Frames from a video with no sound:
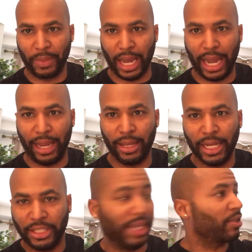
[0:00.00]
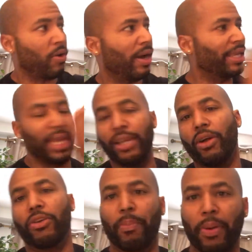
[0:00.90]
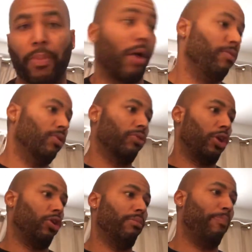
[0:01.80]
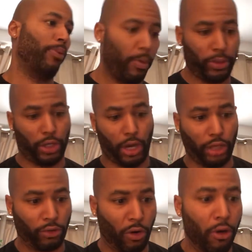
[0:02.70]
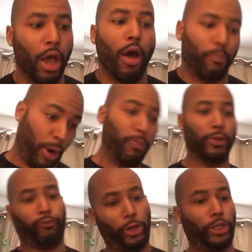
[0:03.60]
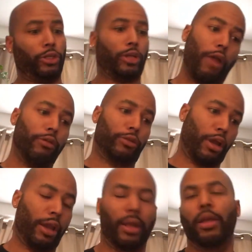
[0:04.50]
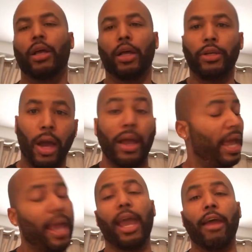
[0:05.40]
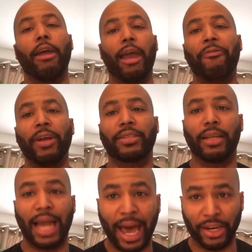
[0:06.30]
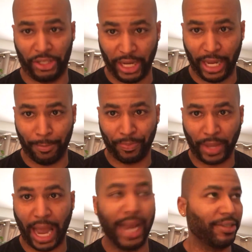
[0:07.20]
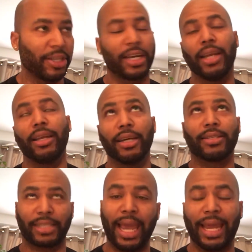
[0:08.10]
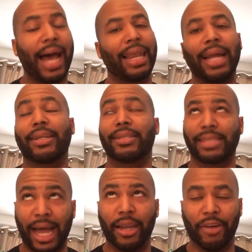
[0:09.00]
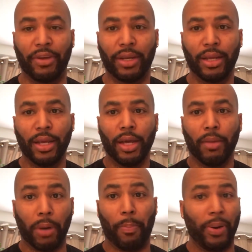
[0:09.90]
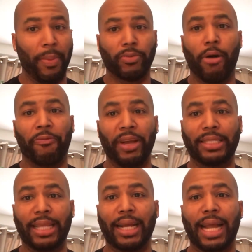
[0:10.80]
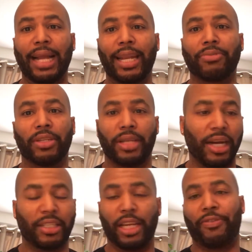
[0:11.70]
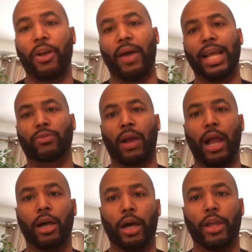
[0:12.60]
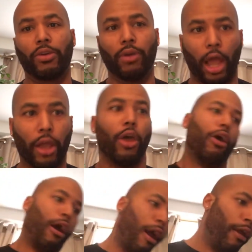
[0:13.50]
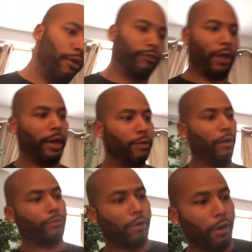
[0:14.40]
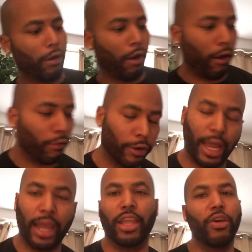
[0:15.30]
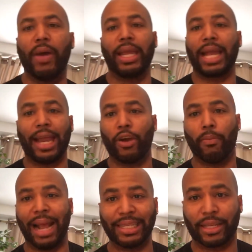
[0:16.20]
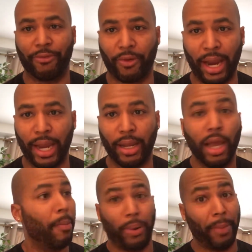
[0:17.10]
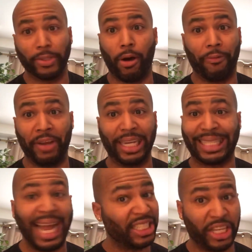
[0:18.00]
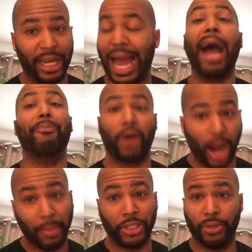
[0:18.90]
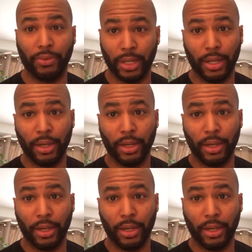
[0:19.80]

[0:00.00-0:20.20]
All right. Just going getting on your purpose. I'm gonna go get on my purpose, and that's going purpose fixes everything. No, it, it, it fixes a lot of shit. All right. It's a good little saying. I like the sound of it. But purpose won't fix that goddamn seduction if your ass around her and you like, hey, Sandy, what's going on today? And you ain't got no masculine frame. Purpose won't fix that shit. I promise you.